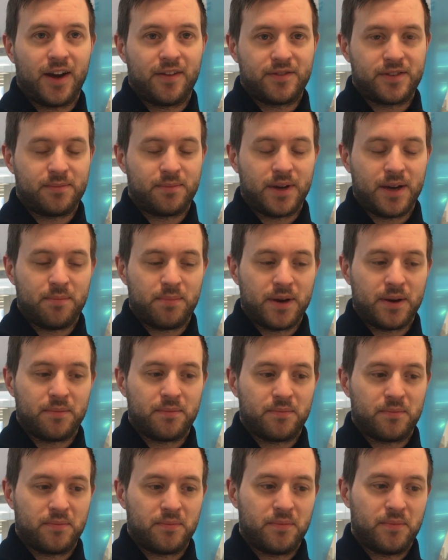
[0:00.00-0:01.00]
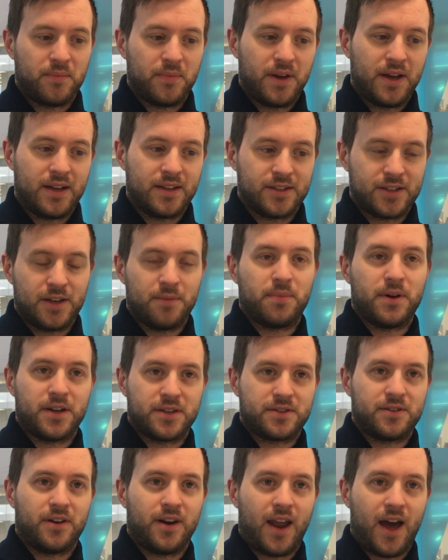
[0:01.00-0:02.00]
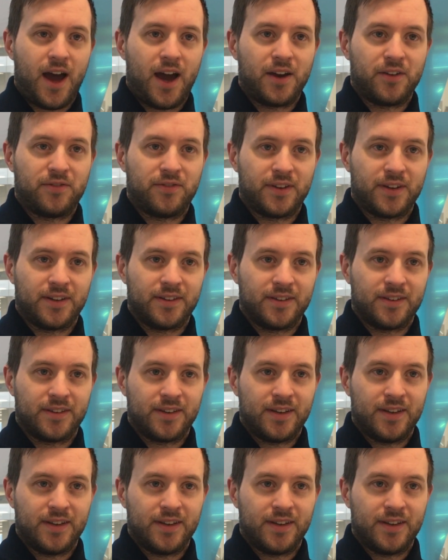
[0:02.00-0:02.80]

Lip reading: have to be a bit into your personal life and